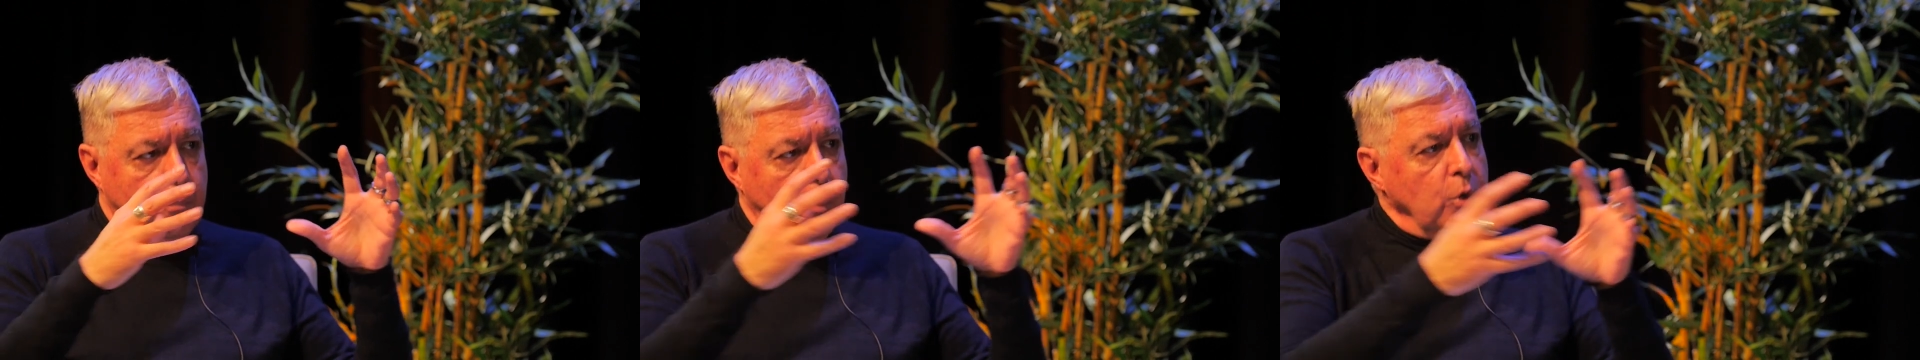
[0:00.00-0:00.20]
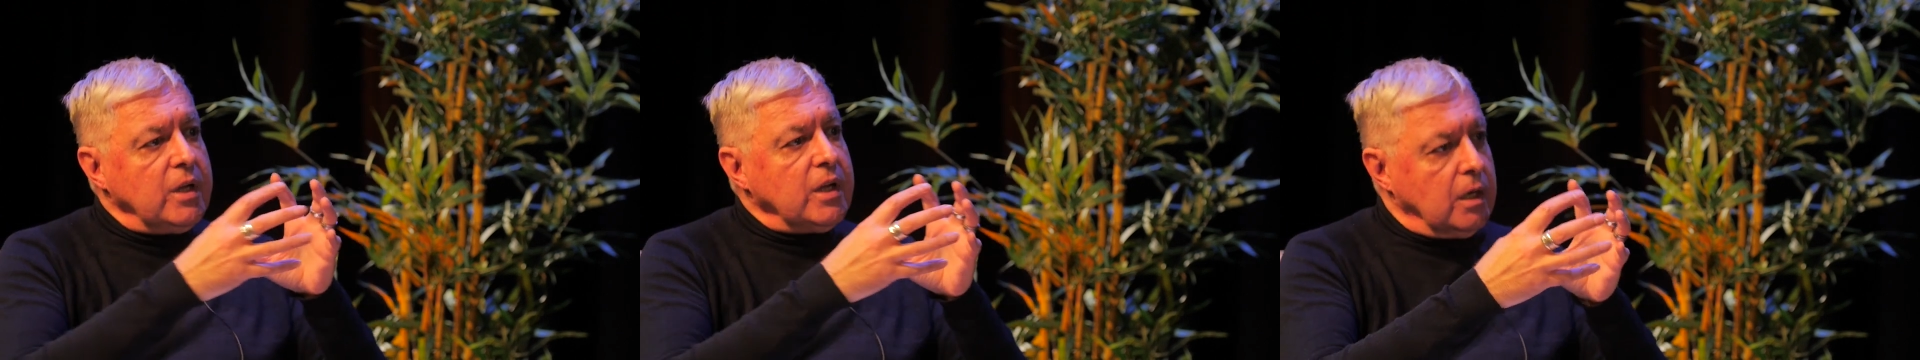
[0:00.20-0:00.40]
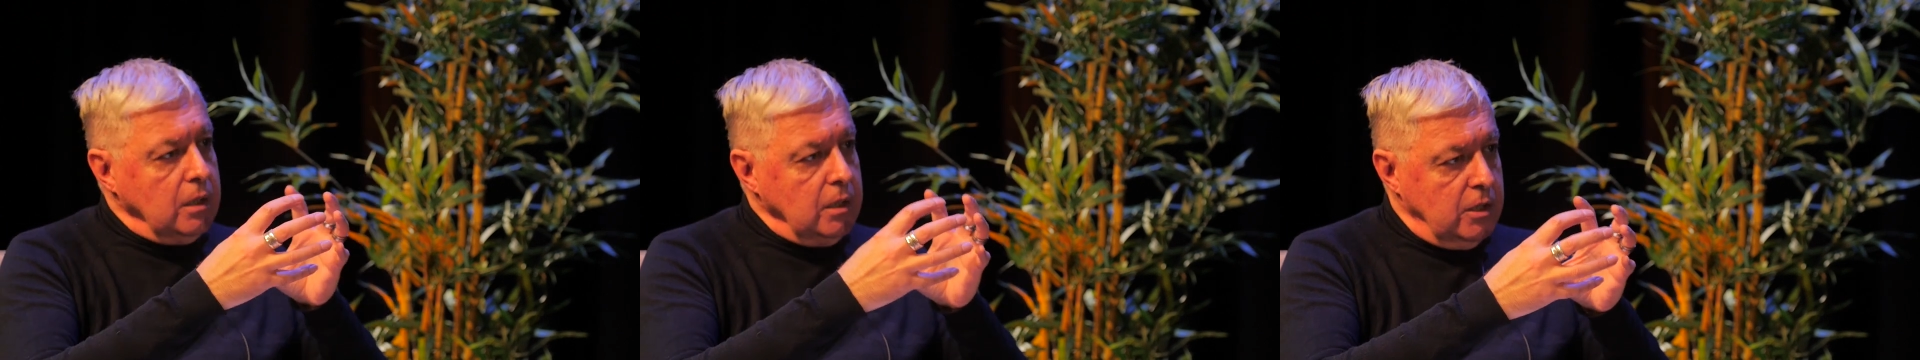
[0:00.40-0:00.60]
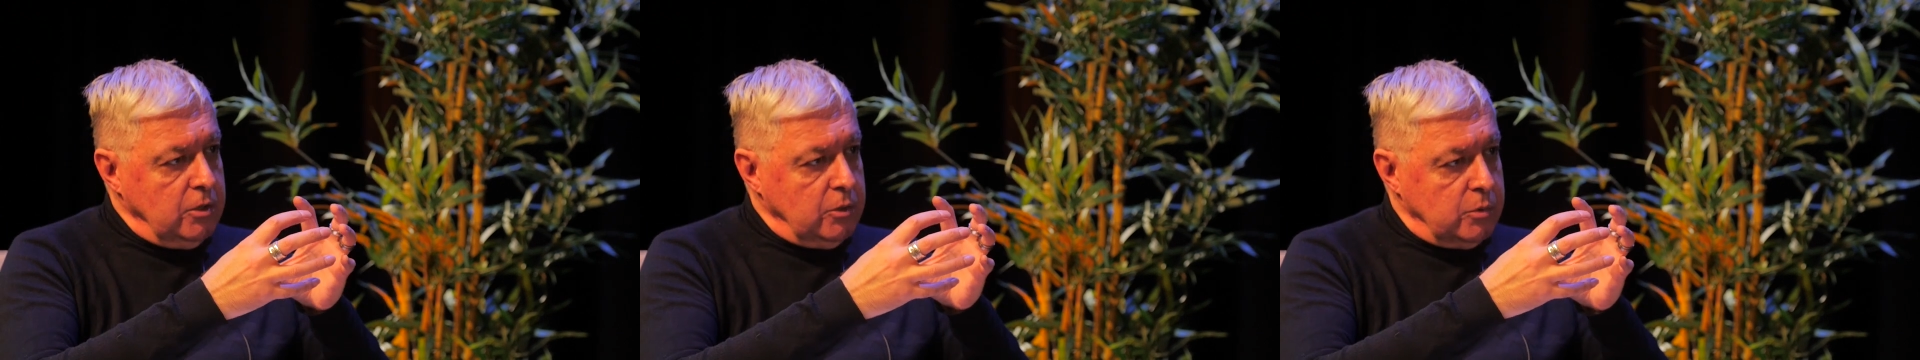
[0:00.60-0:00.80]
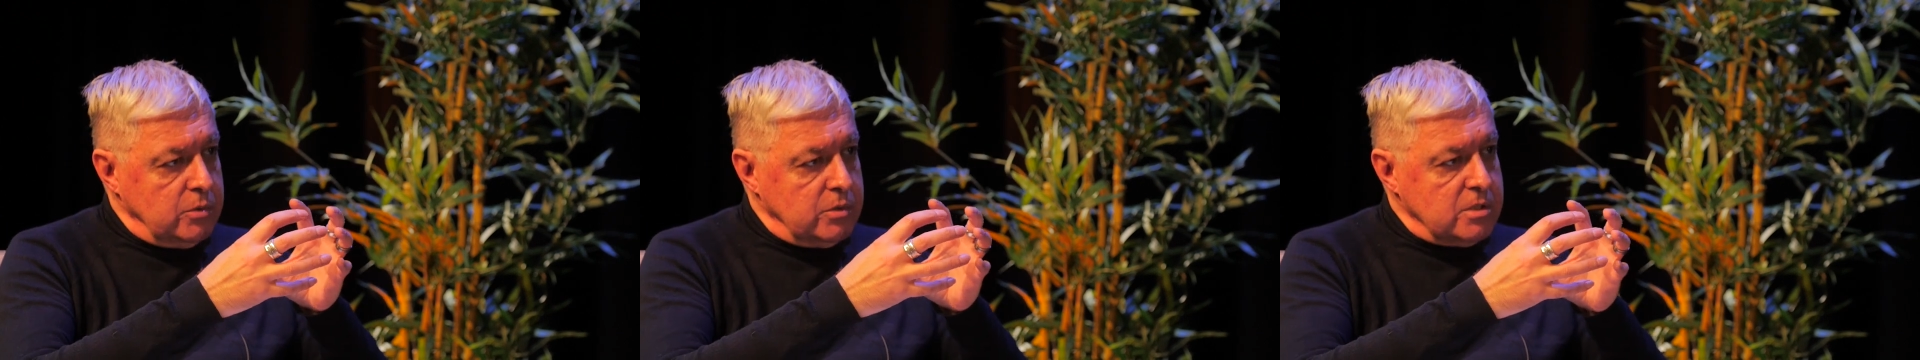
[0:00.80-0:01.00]
more
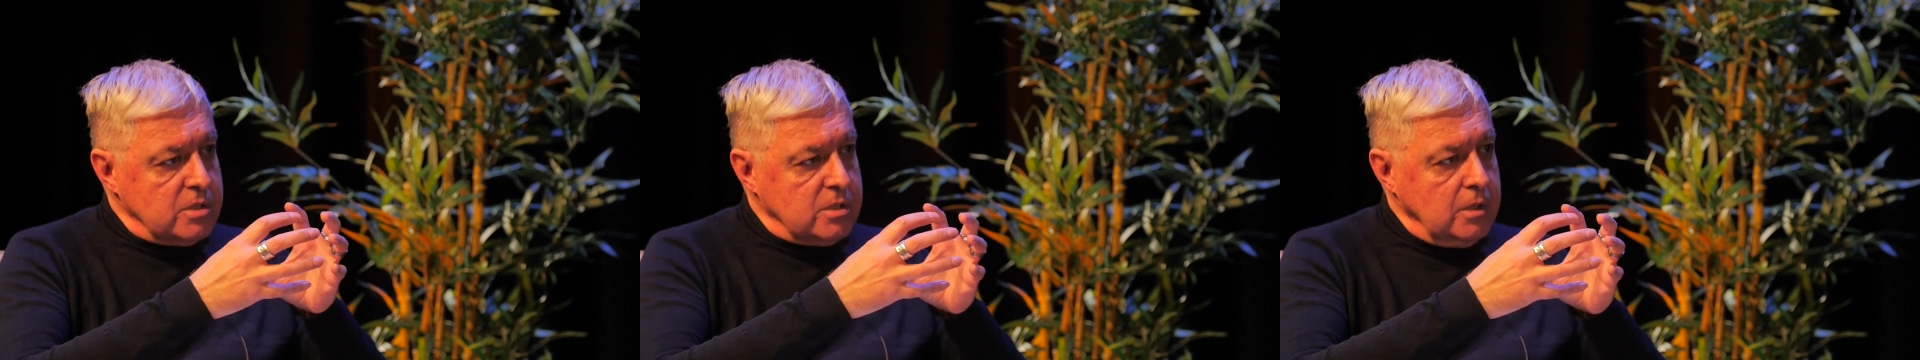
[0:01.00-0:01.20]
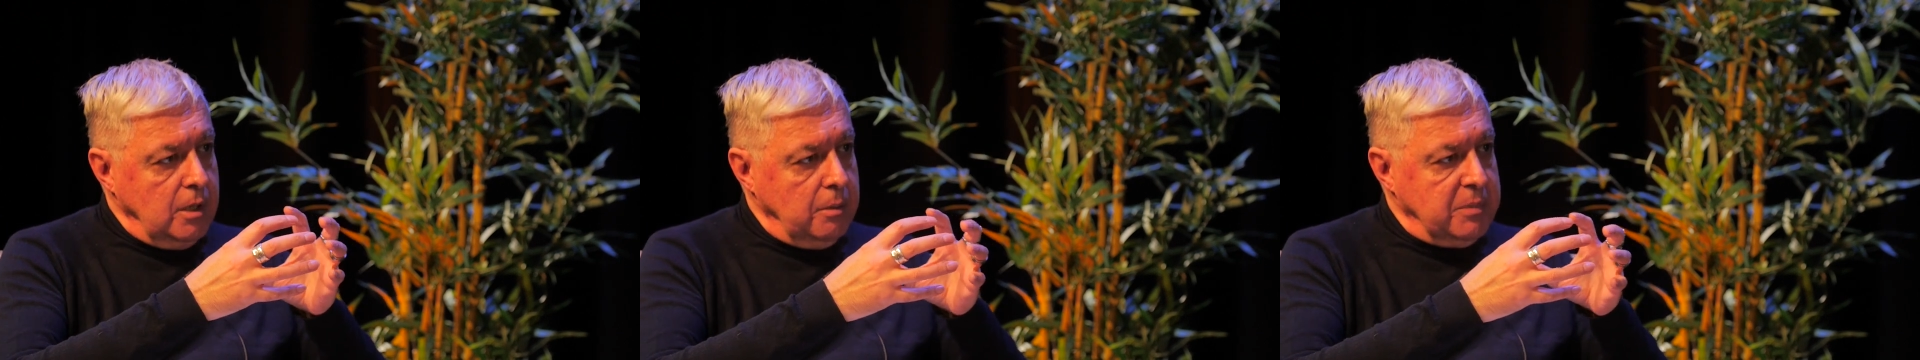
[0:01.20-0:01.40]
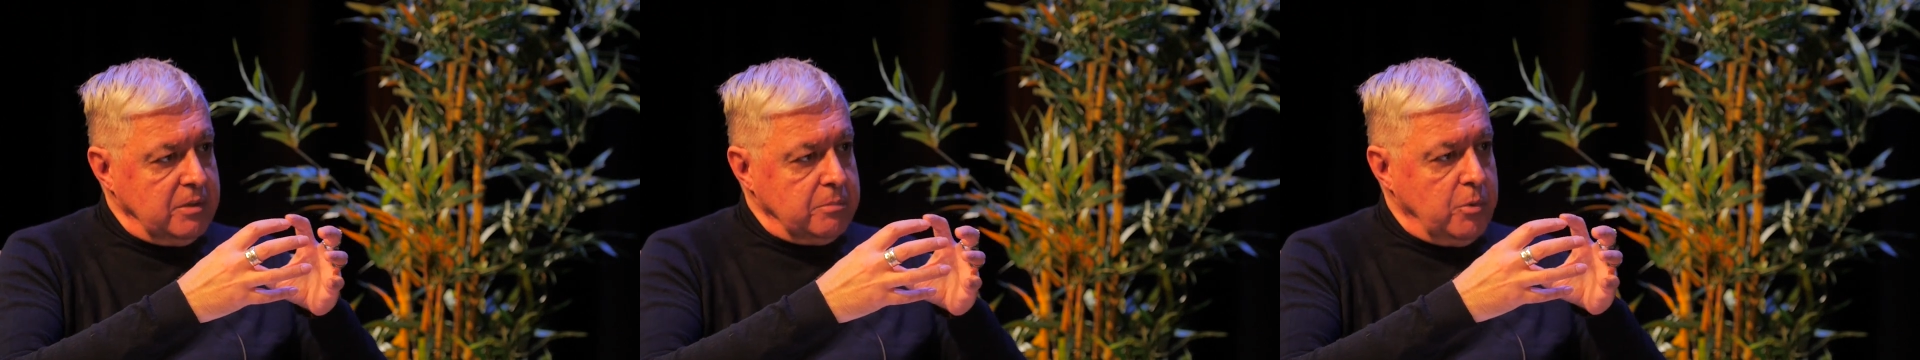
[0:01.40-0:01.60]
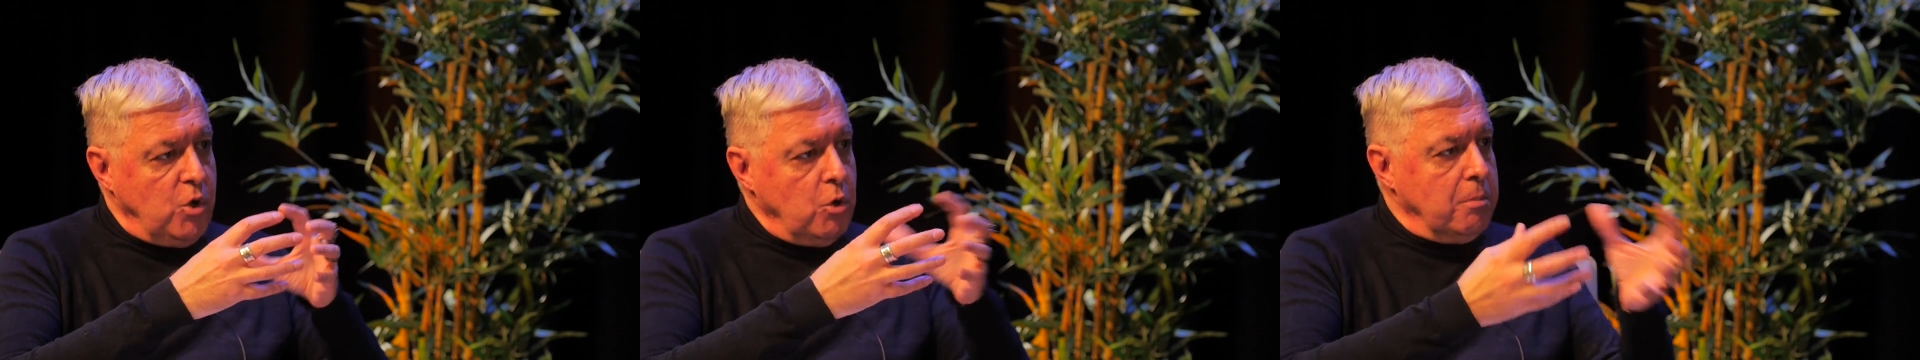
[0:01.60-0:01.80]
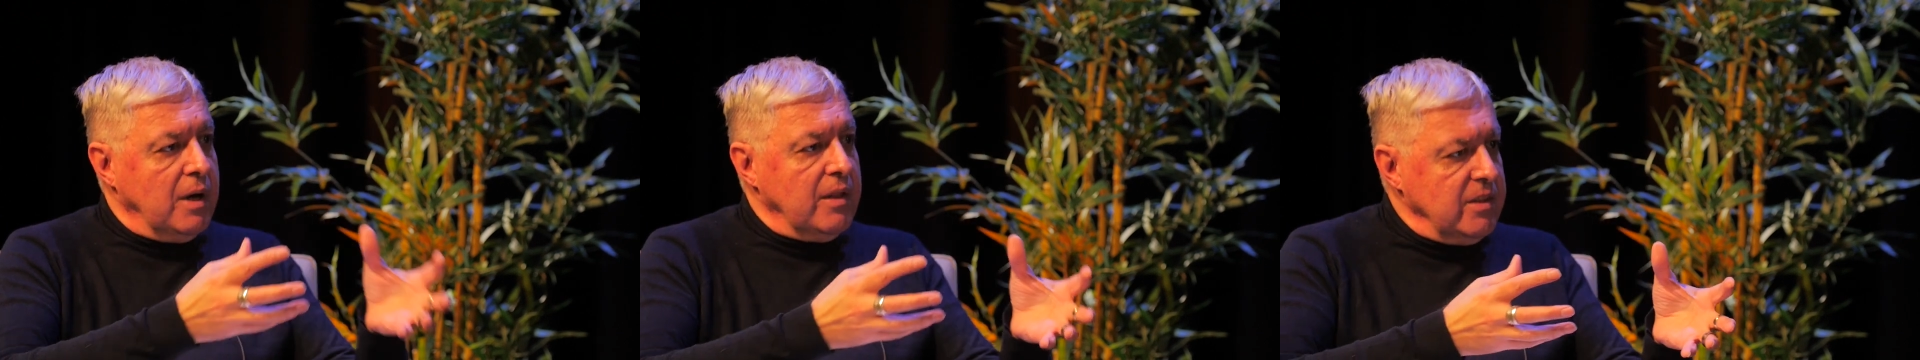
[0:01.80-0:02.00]
enclosed? I mean,
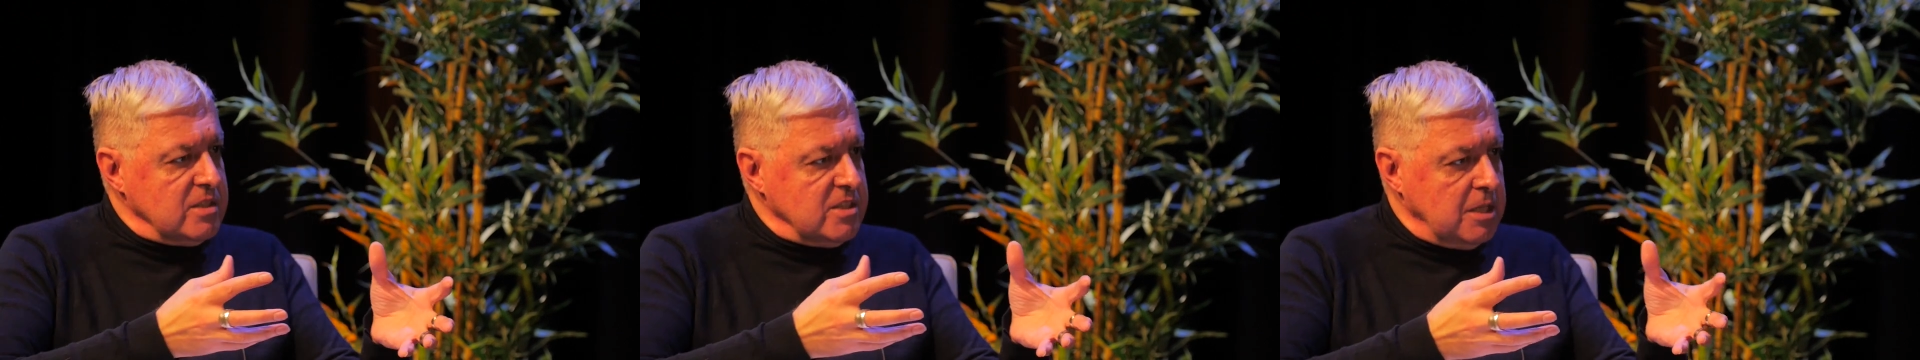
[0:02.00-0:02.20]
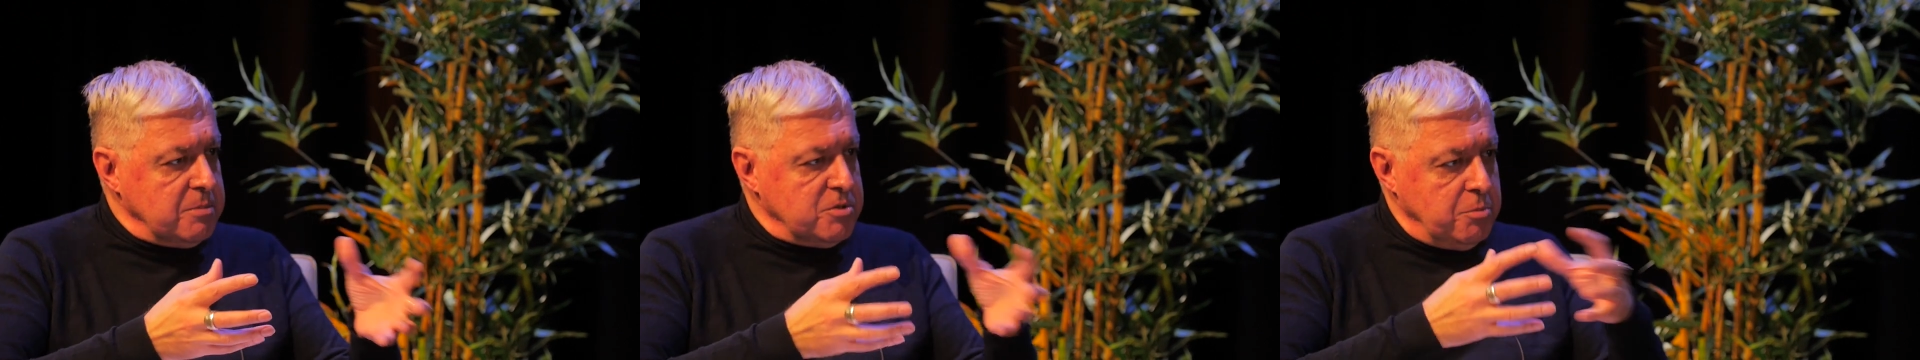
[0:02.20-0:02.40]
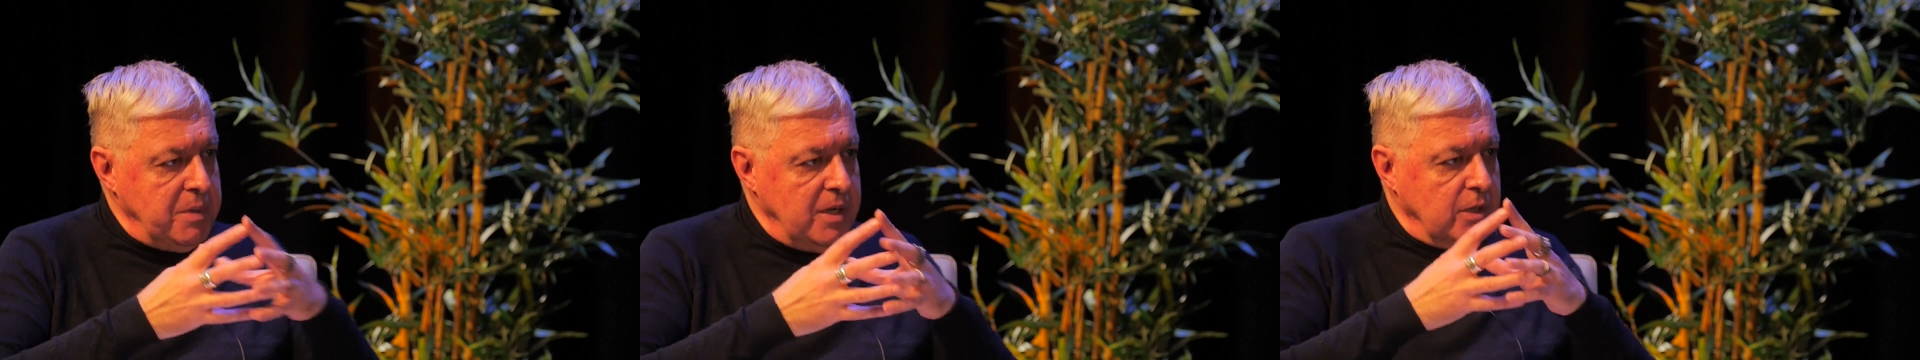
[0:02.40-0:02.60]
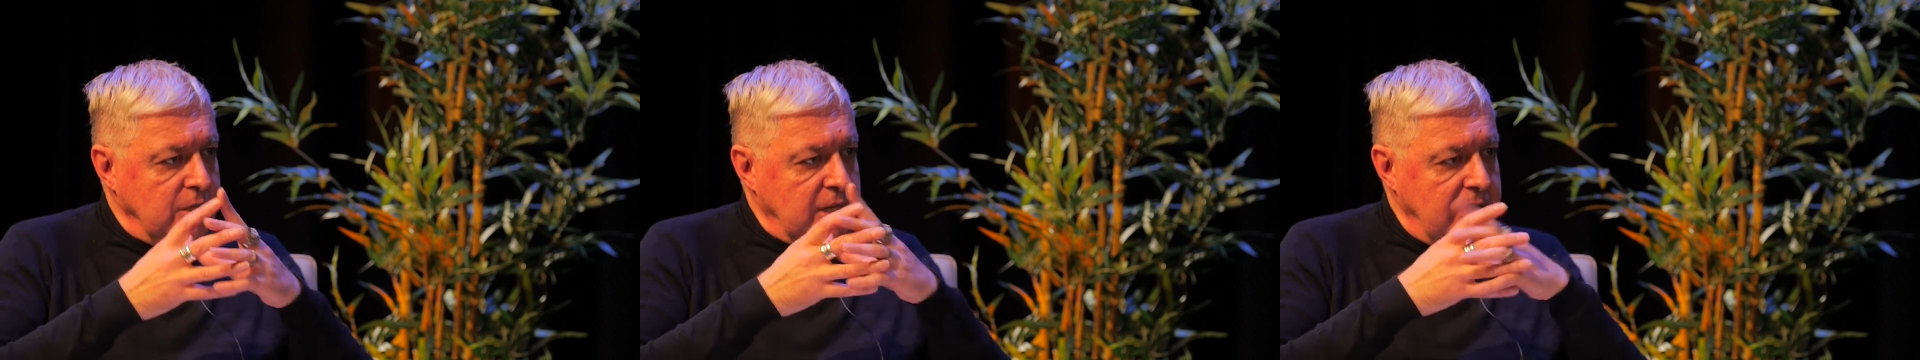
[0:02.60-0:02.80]
your mother seems to be